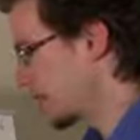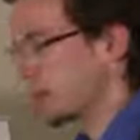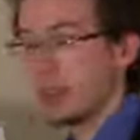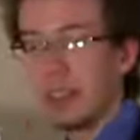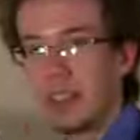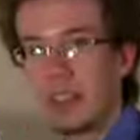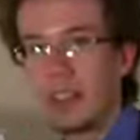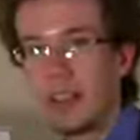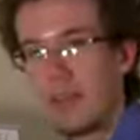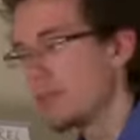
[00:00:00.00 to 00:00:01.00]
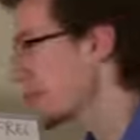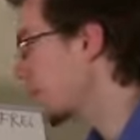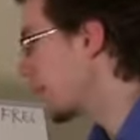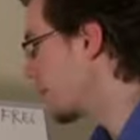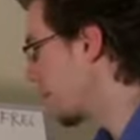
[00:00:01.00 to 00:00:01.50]
that would be an E.
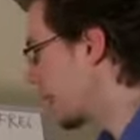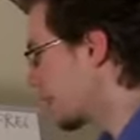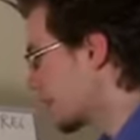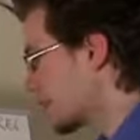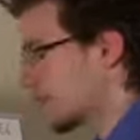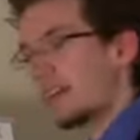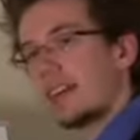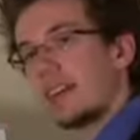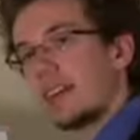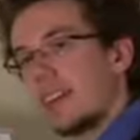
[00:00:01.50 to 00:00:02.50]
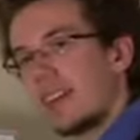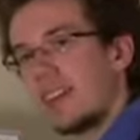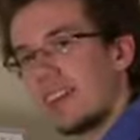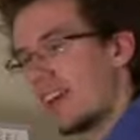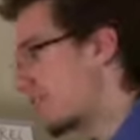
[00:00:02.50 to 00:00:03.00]
But
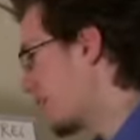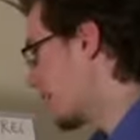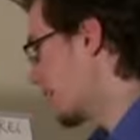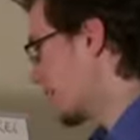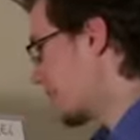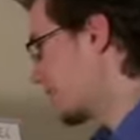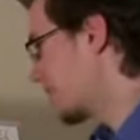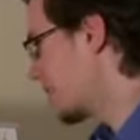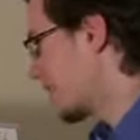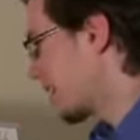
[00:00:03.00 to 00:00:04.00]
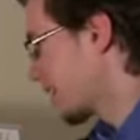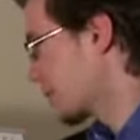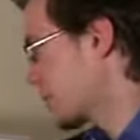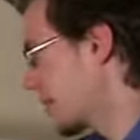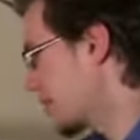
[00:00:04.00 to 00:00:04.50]
if I took
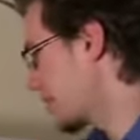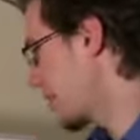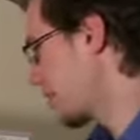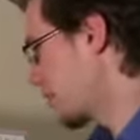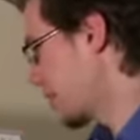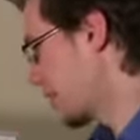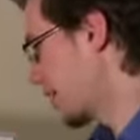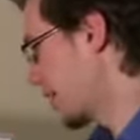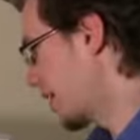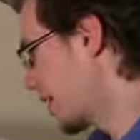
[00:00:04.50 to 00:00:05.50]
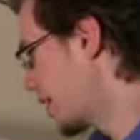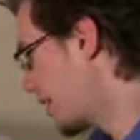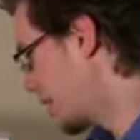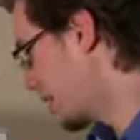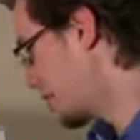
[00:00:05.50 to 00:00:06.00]
the bass clef and put it there,
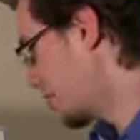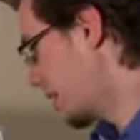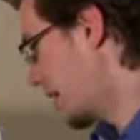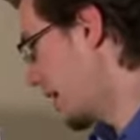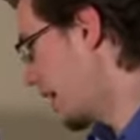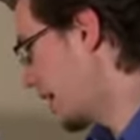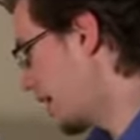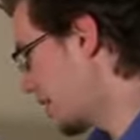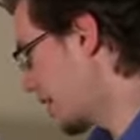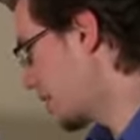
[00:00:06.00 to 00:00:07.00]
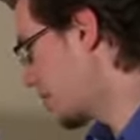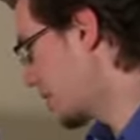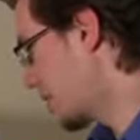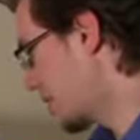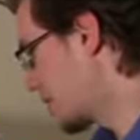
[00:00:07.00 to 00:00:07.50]
this would be an A, that would
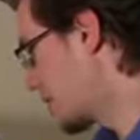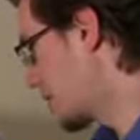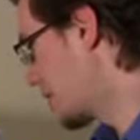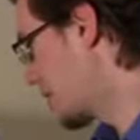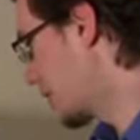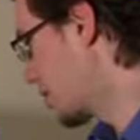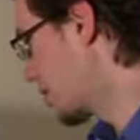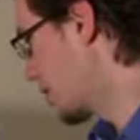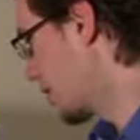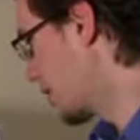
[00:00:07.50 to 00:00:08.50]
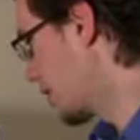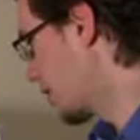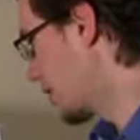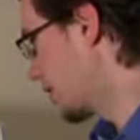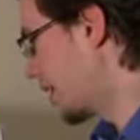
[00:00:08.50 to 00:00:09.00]
be a C, that would be
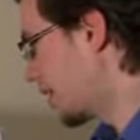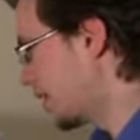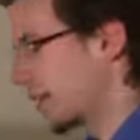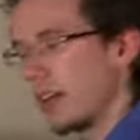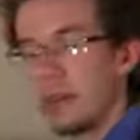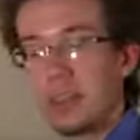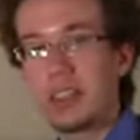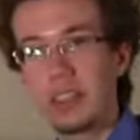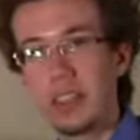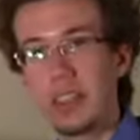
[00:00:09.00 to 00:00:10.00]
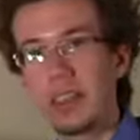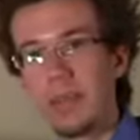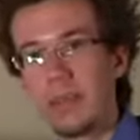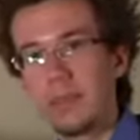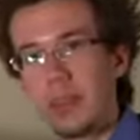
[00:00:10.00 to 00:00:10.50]
an E, and that would be a G.
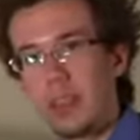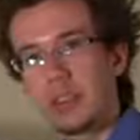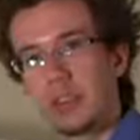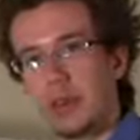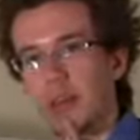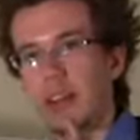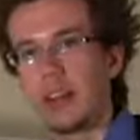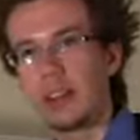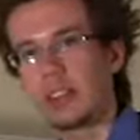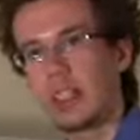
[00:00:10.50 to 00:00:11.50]
So it all